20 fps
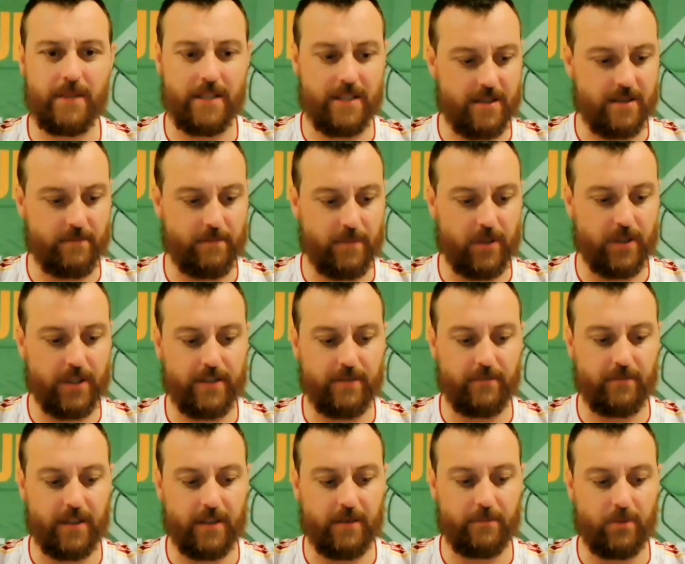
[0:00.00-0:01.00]
bit
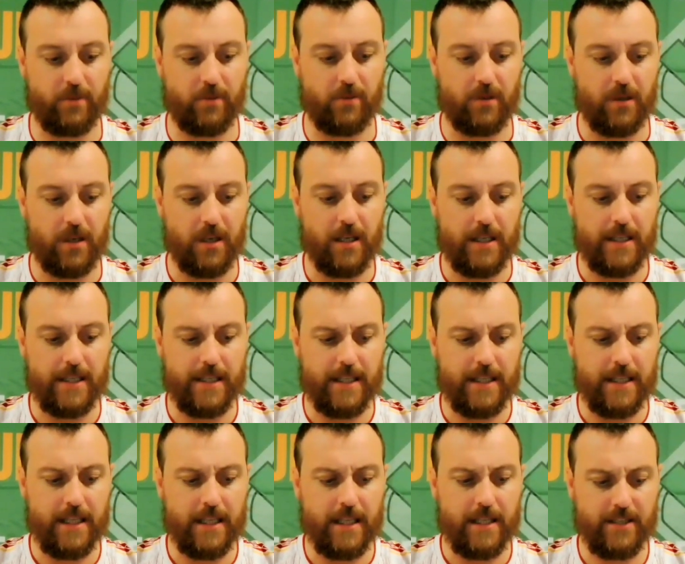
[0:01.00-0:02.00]
disappointed with it. But
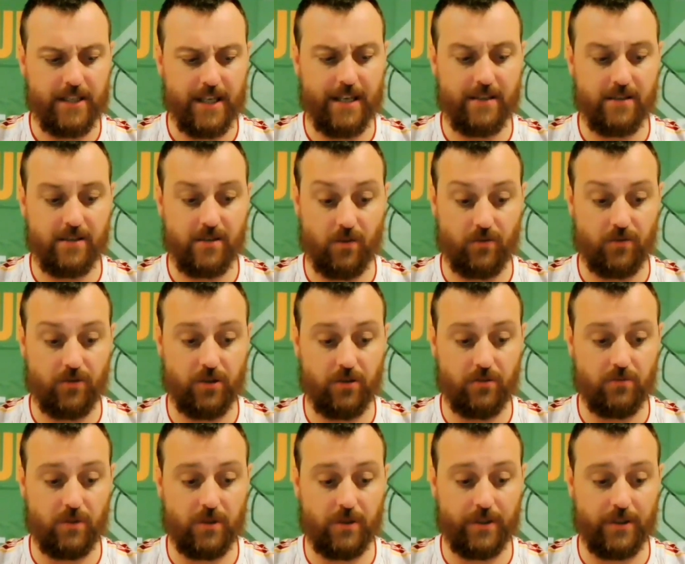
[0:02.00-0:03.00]
Shells go
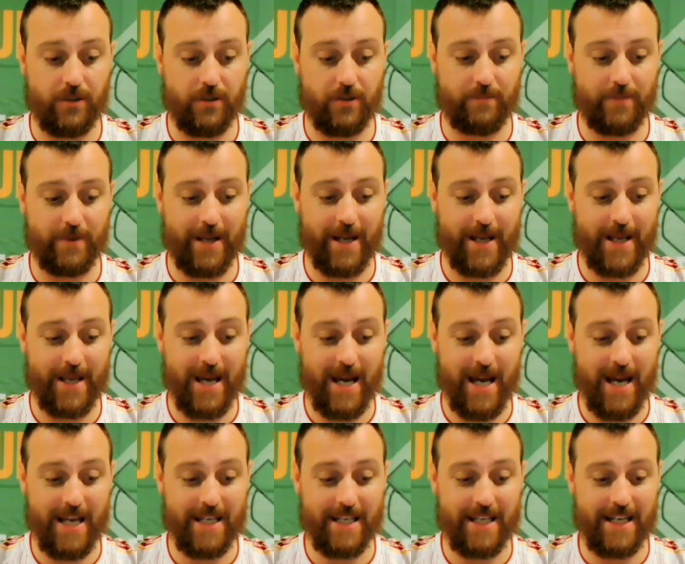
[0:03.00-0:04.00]
2-1 up
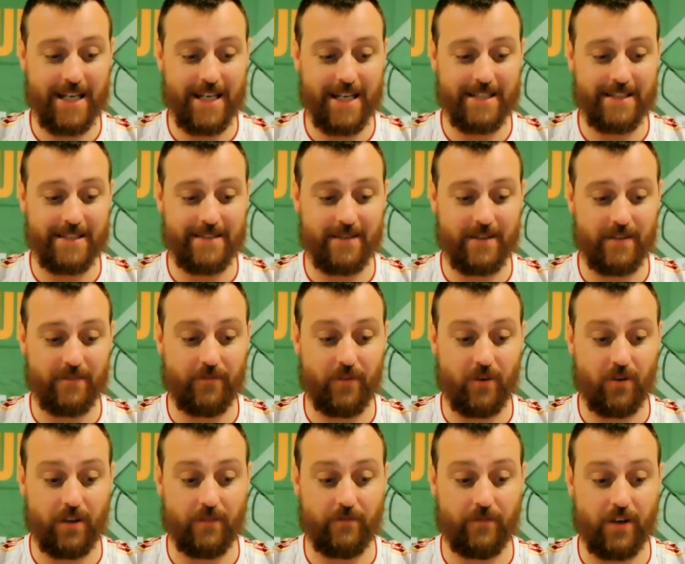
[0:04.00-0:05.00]
again. And on
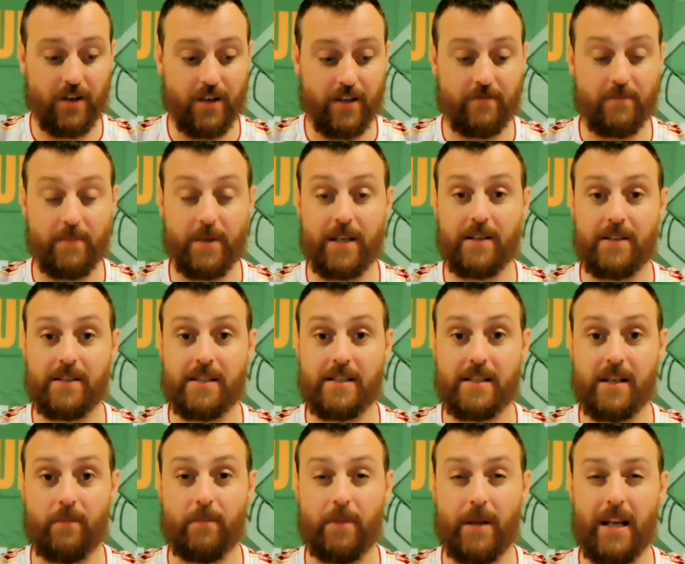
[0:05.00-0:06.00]
45
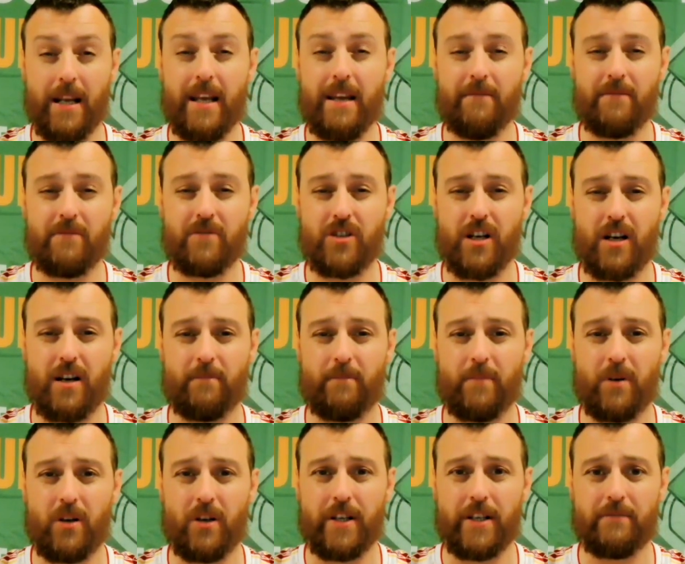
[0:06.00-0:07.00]
minutes, I believe it was Sean
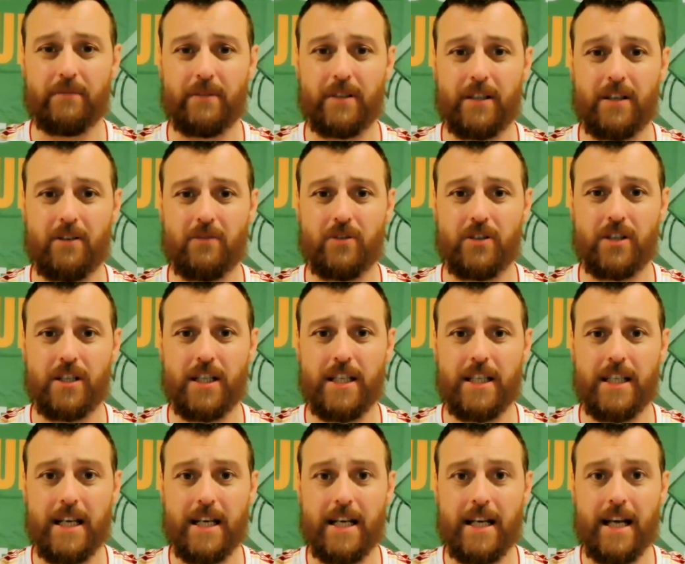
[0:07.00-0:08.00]
Boyd with no
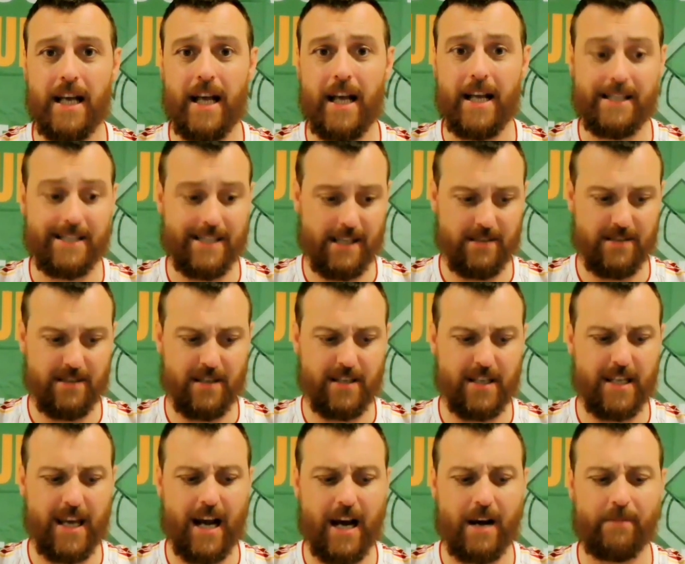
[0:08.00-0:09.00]
G. It says it on
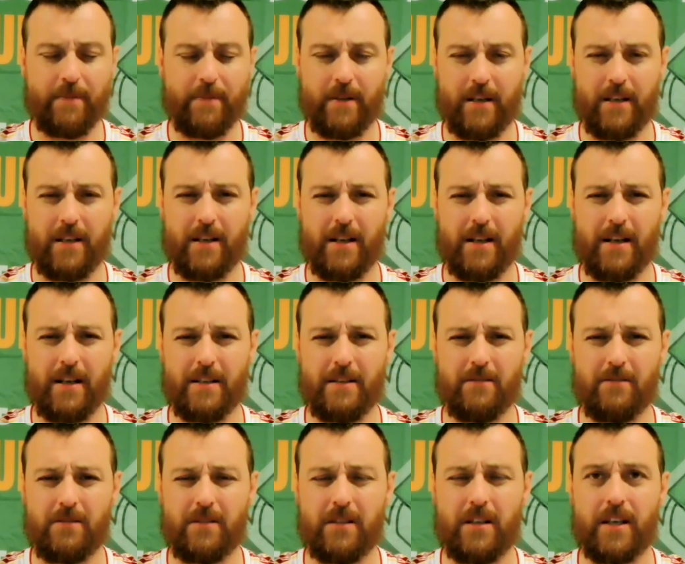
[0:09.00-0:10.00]
the app, and it
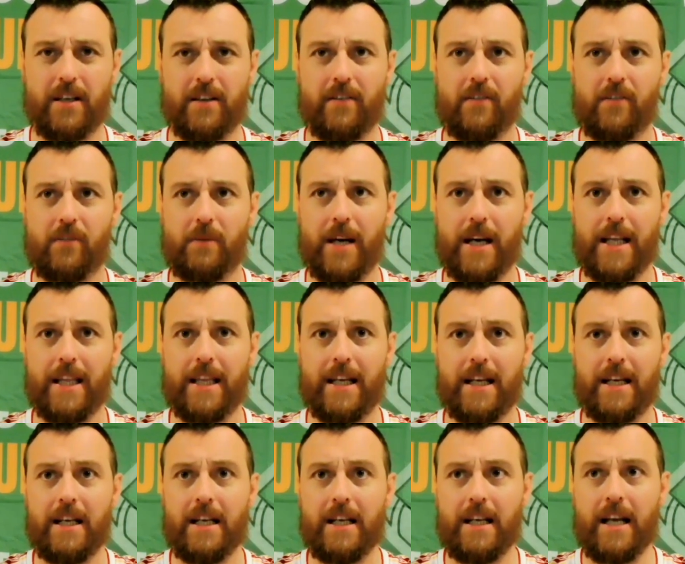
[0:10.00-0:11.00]
looked like it as well.
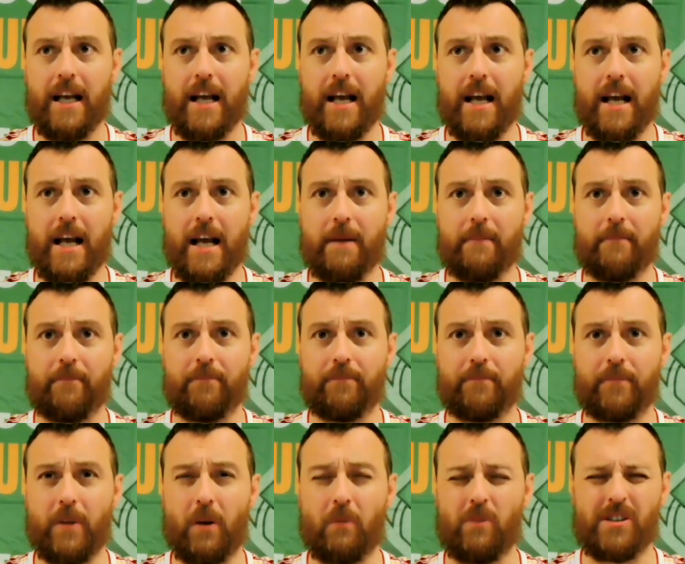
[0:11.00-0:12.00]

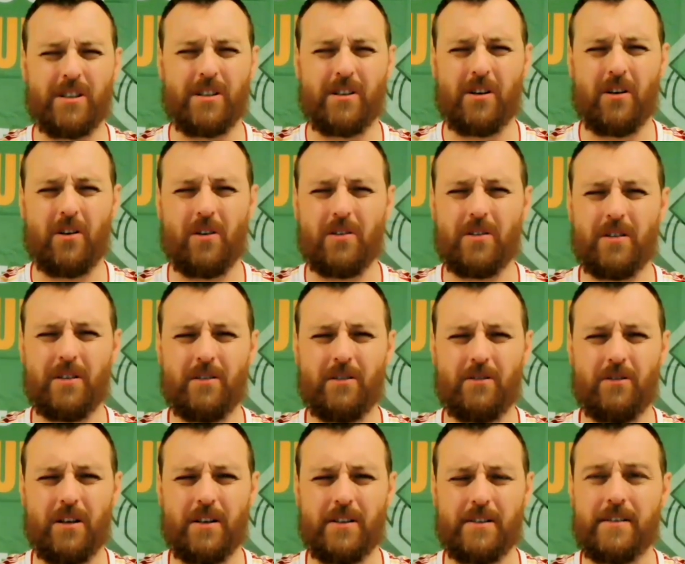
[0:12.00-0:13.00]
Was it a corner
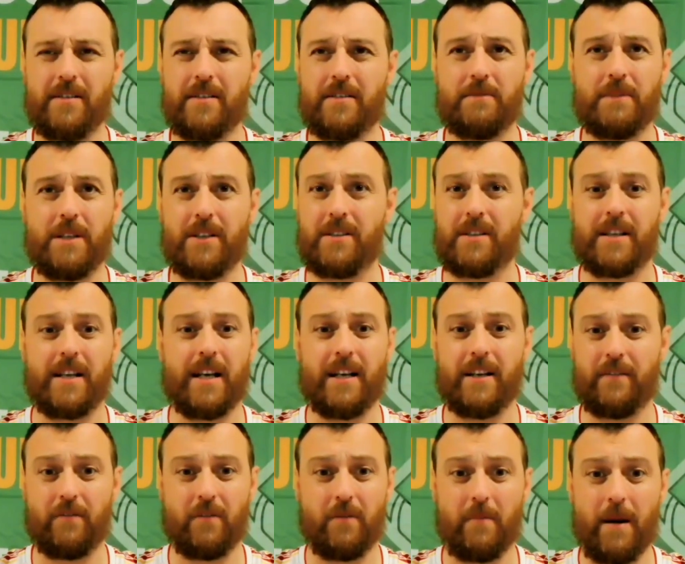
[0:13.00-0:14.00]
across into the box? I
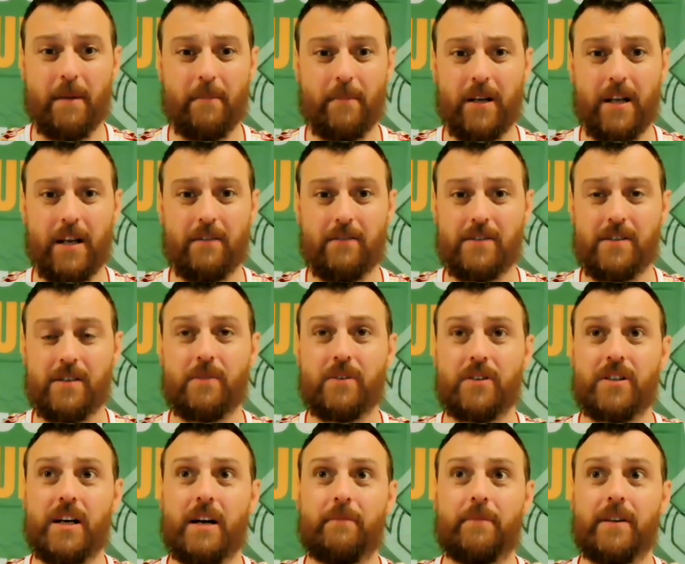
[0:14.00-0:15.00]
can't even remember now. So
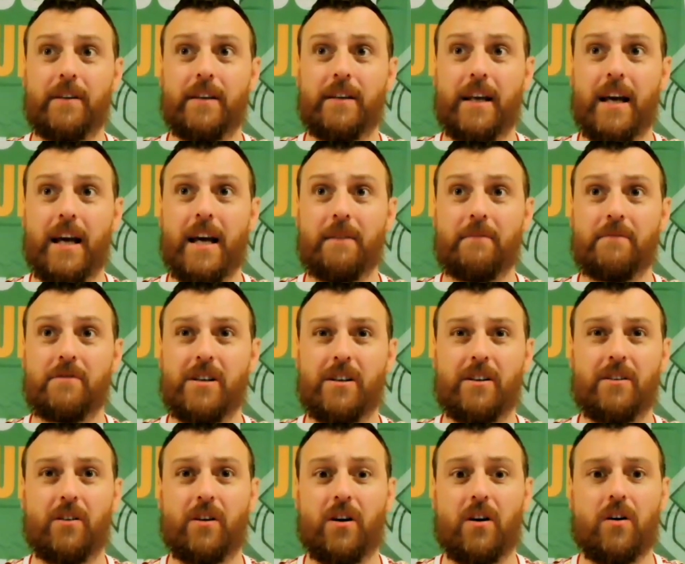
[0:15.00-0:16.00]
much happened in the game. It was
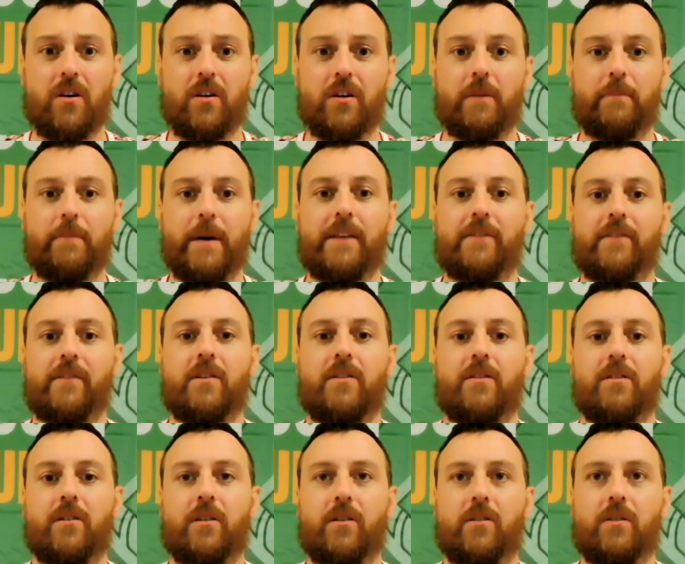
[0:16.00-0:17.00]
either a corner, Pat's
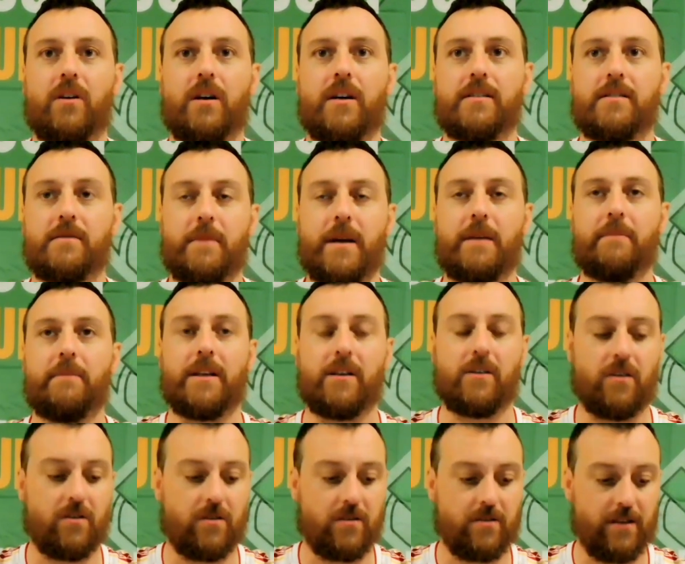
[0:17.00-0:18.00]
corner across, maybe in a
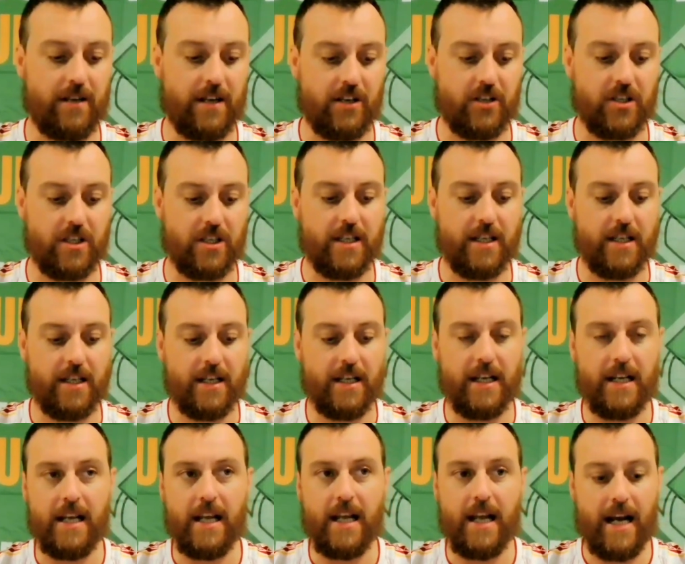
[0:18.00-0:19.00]
corner, actually.
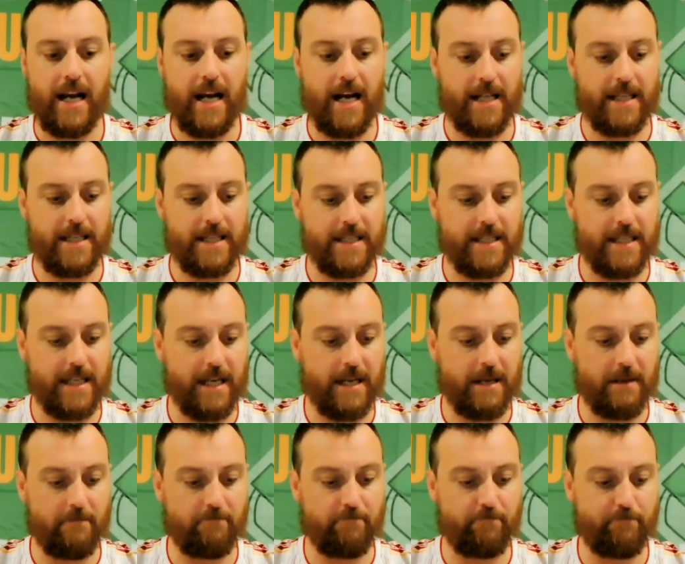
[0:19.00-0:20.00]

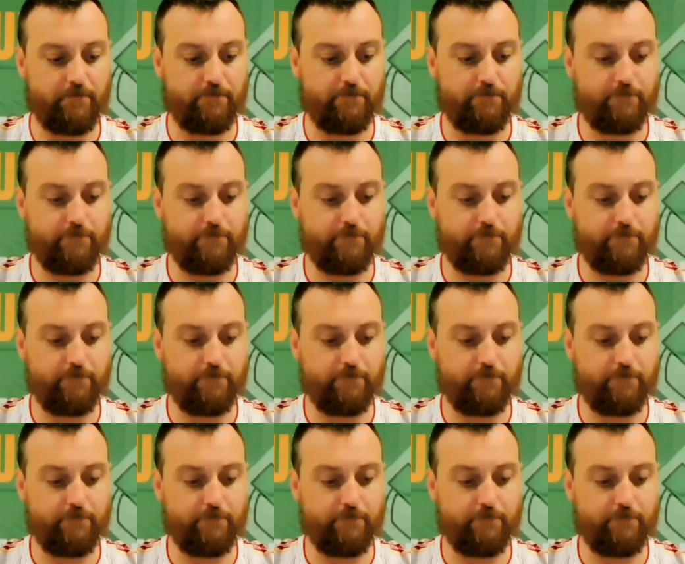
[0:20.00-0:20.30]
And